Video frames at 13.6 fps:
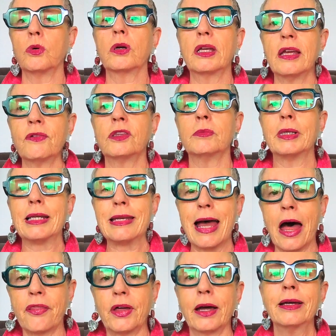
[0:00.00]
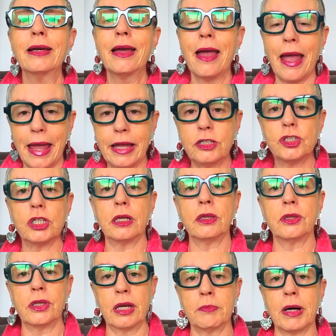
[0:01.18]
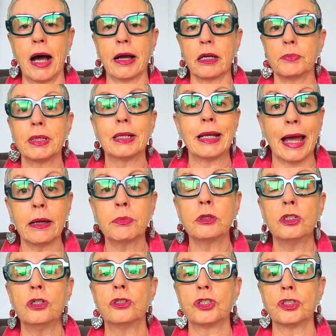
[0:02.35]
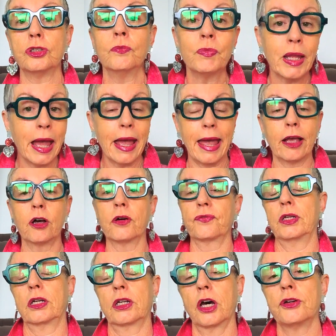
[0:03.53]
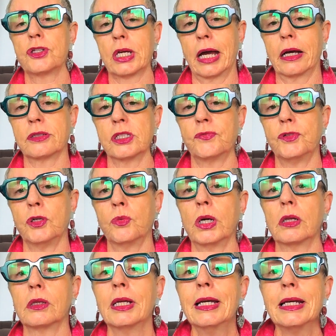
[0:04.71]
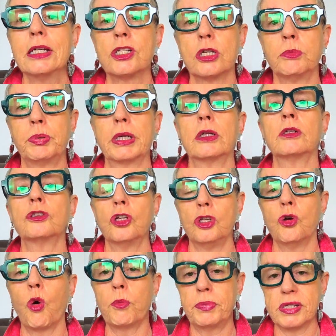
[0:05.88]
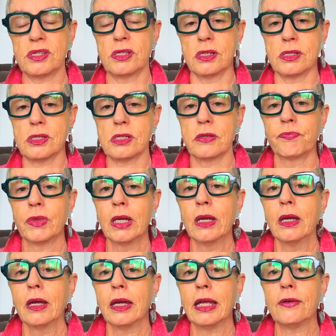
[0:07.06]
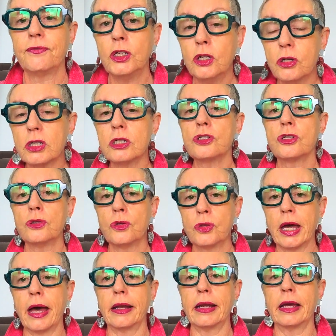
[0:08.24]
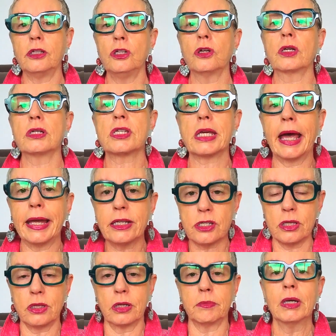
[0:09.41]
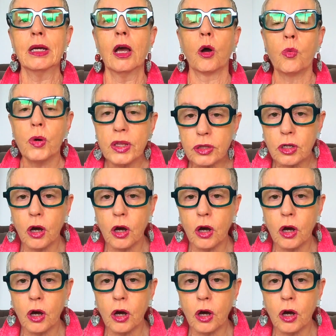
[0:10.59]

will give them another edge in their market, but enable you to hang off their coattails, if you will, to build your business? If you can do that and you can take to them with